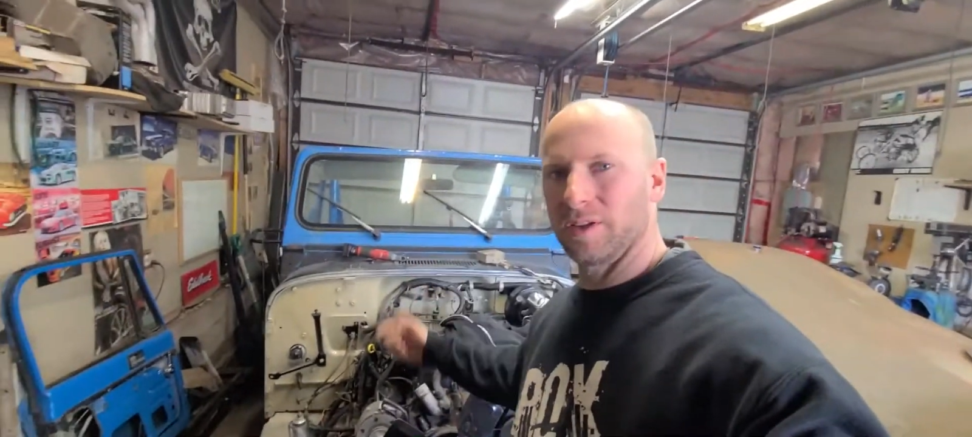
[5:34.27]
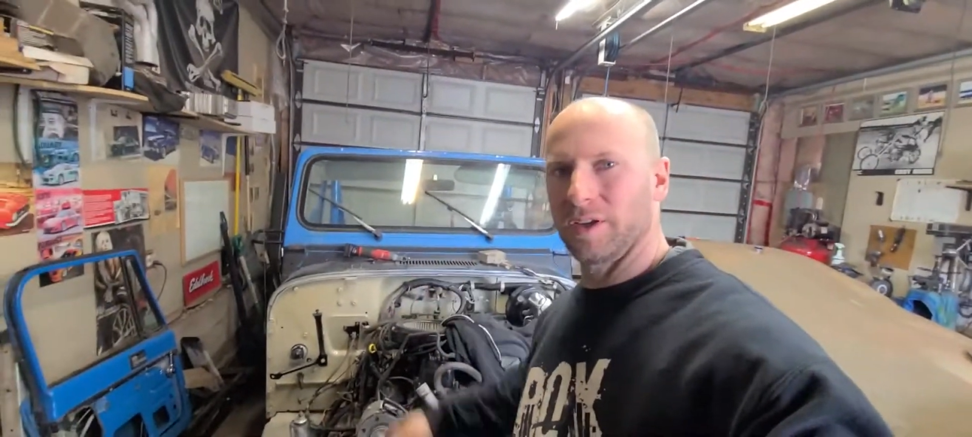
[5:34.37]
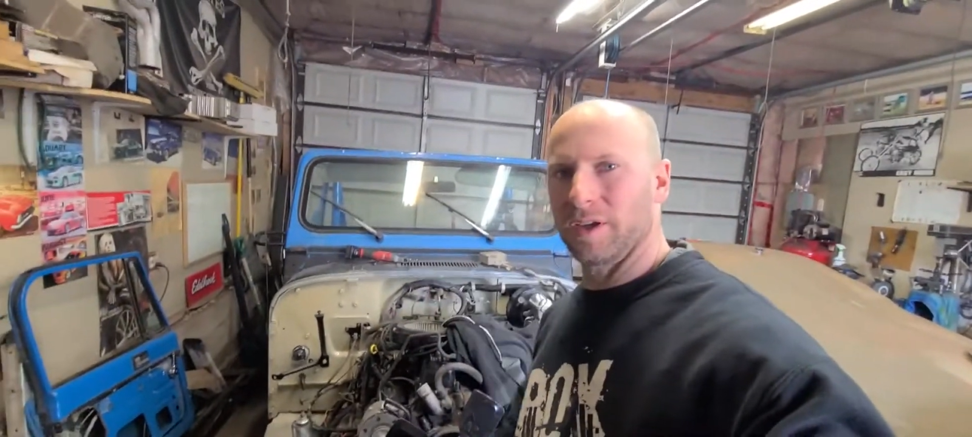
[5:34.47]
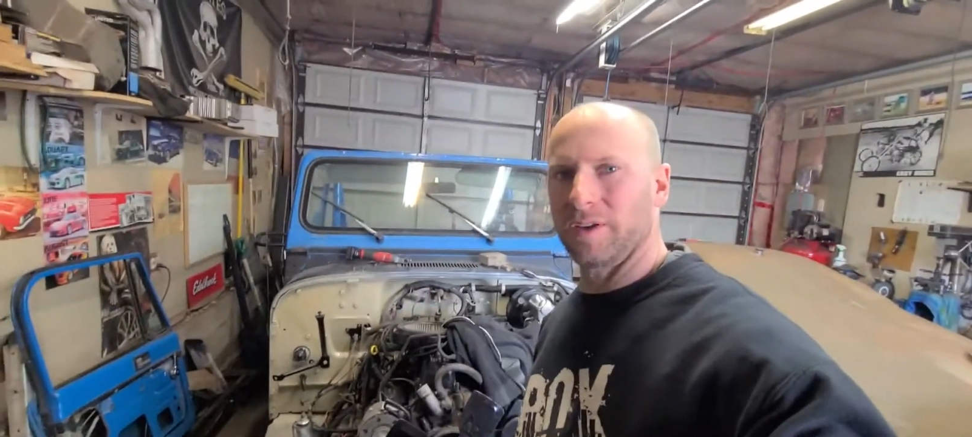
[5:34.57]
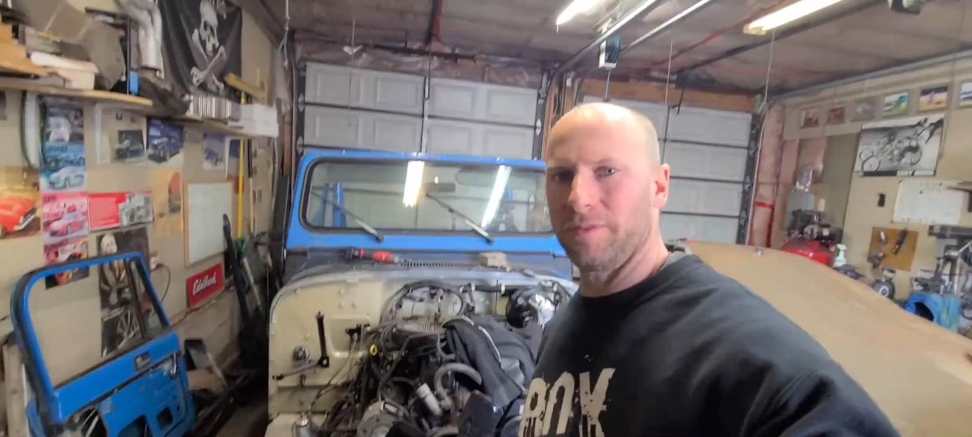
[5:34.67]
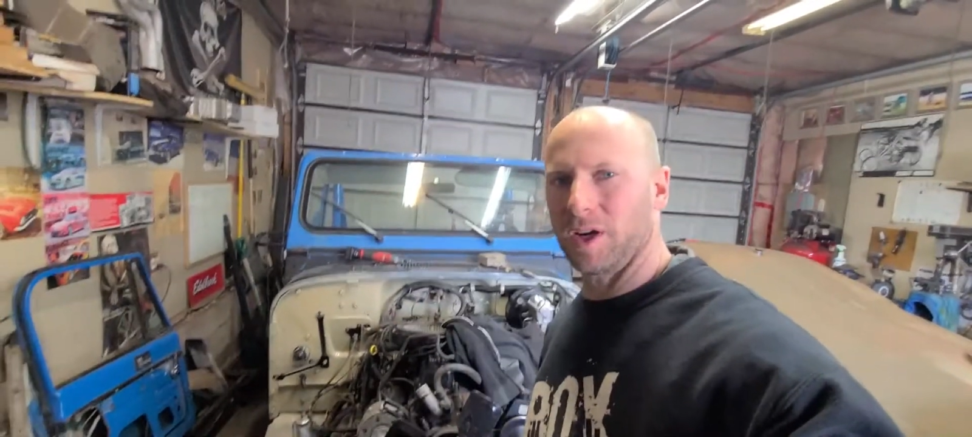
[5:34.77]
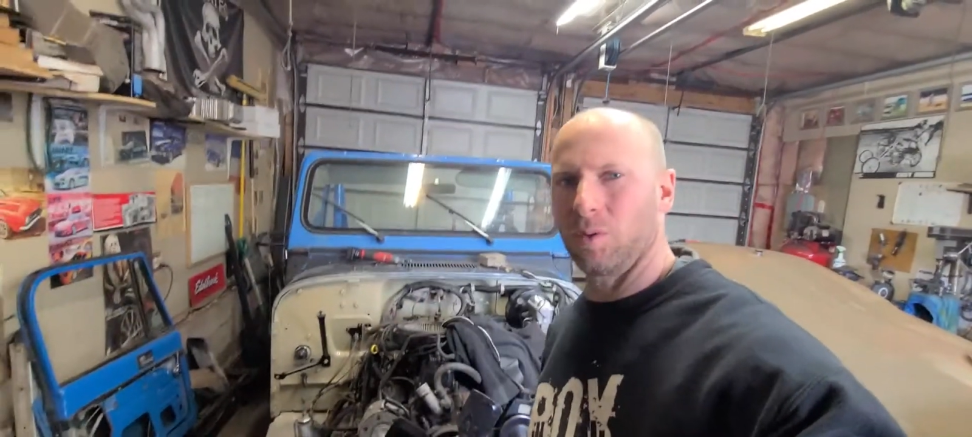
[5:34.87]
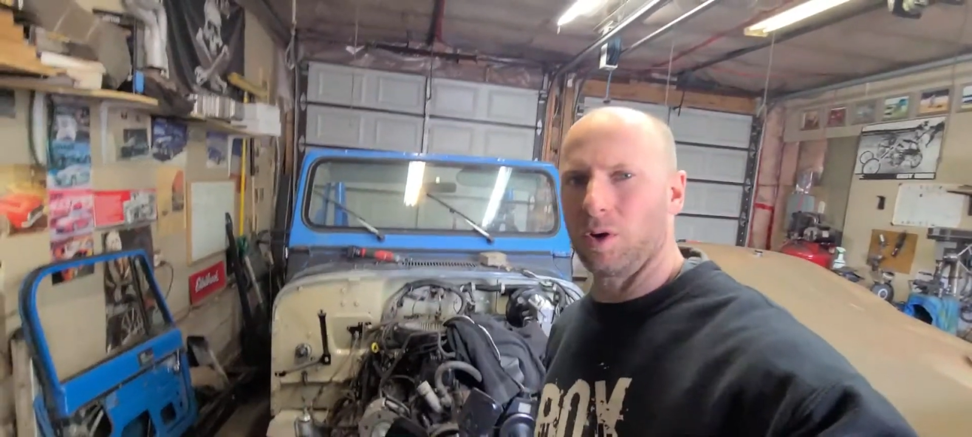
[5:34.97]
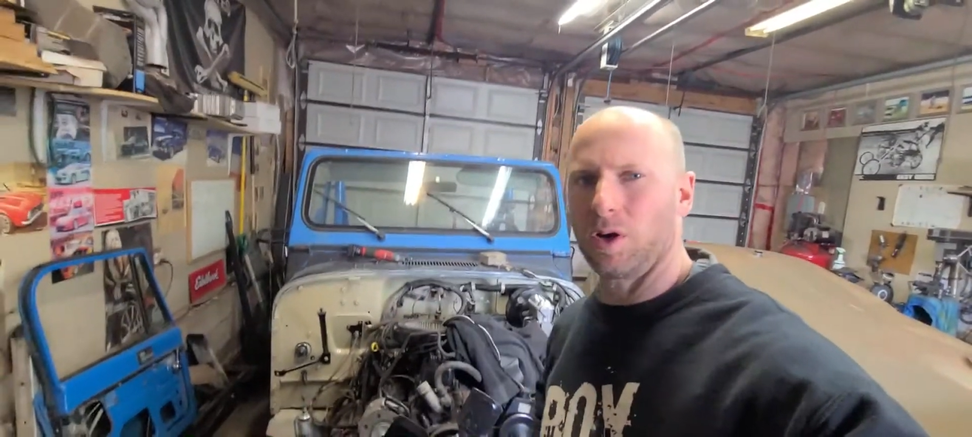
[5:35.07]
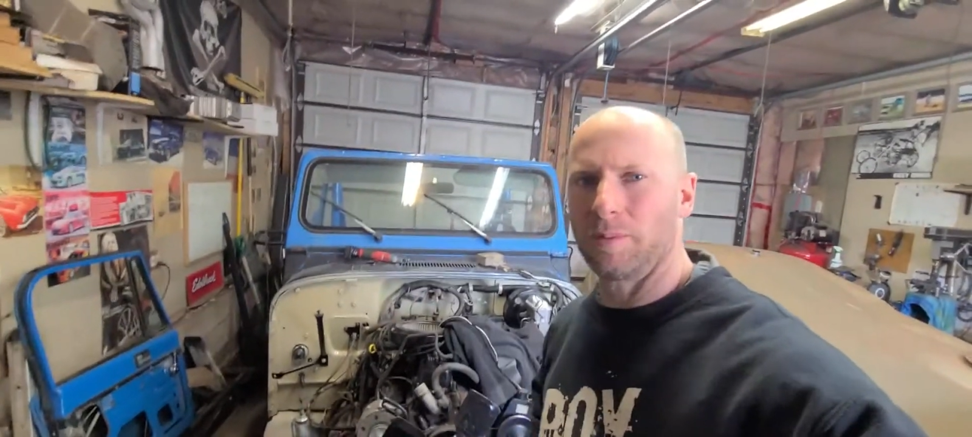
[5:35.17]
the
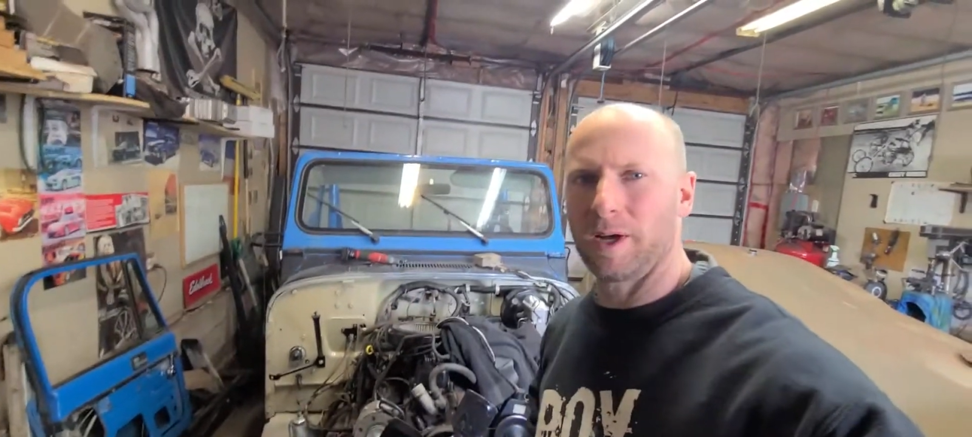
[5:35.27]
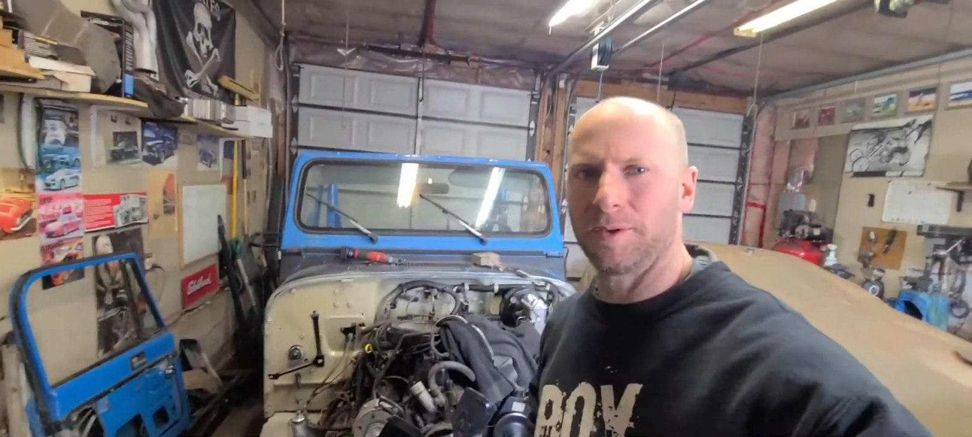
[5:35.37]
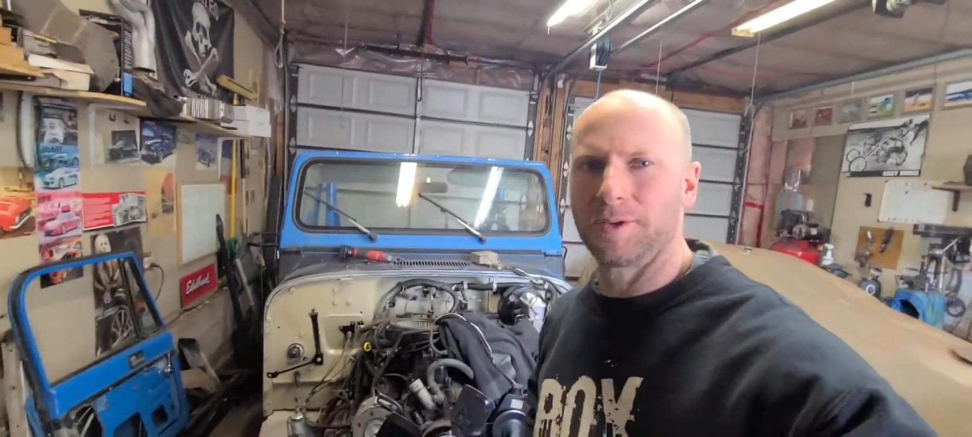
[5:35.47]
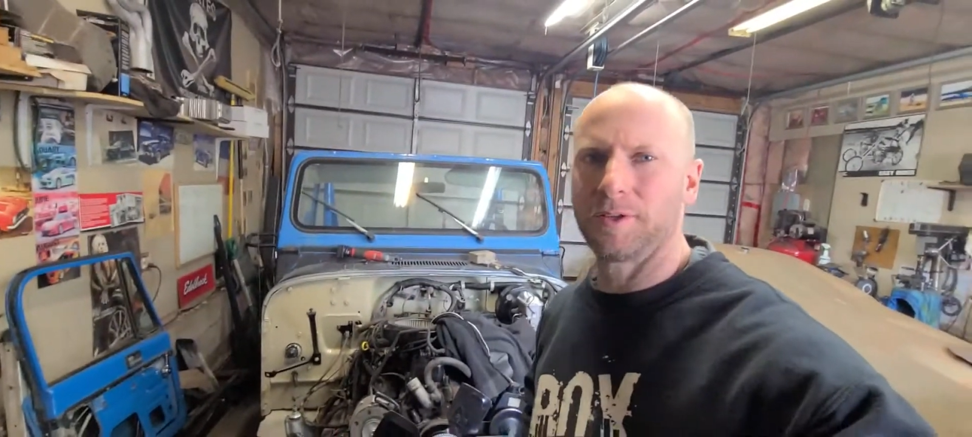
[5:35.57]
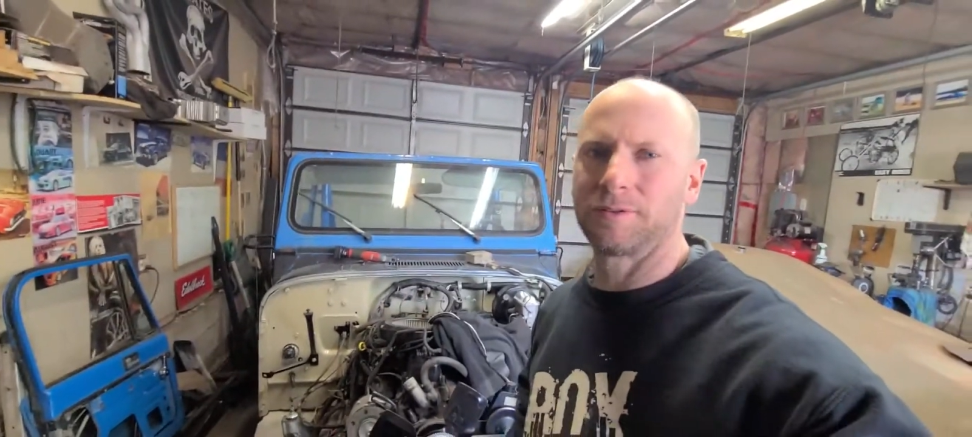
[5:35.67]
firewall mounted.